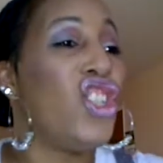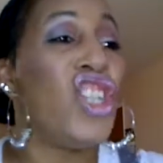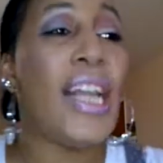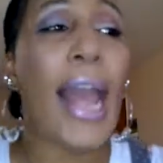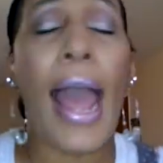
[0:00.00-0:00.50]

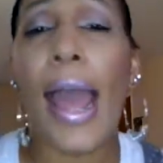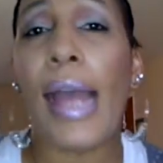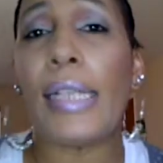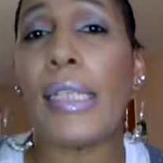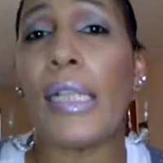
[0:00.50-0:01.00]
she
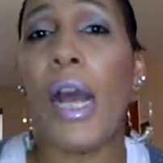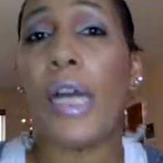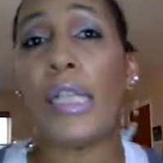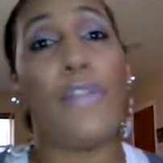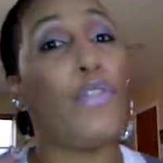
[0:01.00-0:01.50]
has,
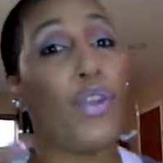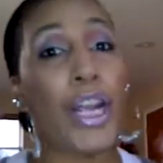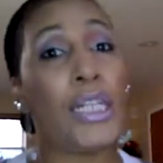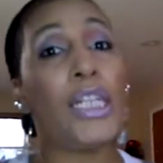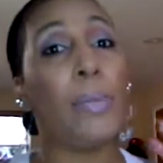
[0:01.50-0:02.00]
a, if
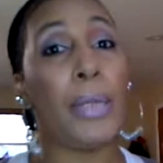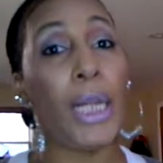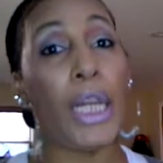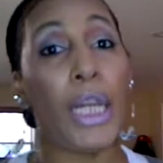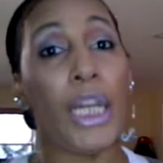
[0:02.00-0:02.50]
you're into the
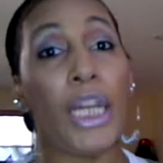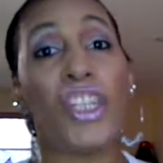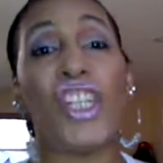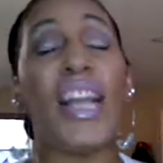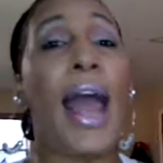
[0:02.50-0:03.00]
bling,
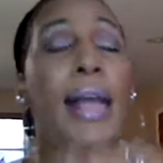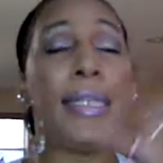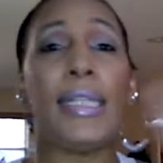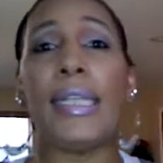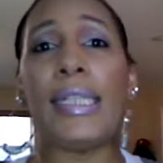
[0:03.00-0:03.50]
she
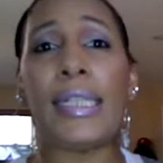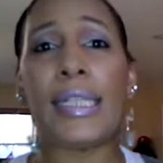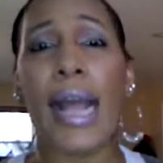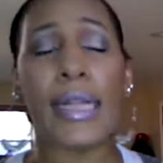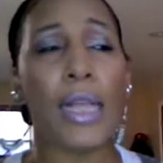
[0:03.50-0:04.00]
has these
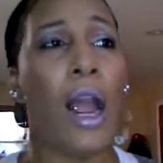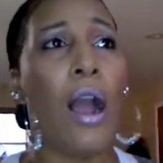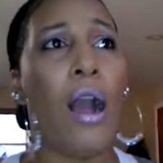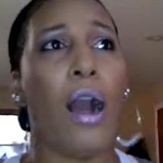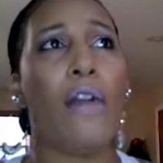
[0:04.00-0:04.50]
set
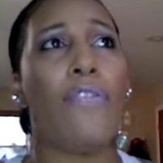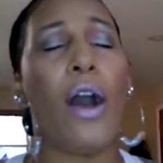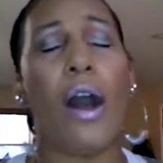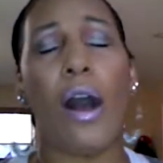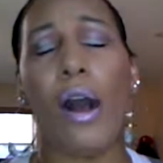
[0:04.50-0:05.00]

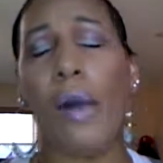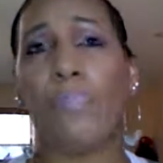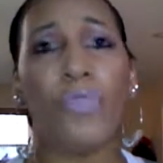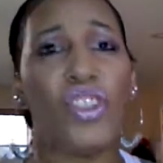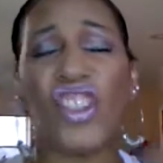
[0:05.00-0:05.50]
of um,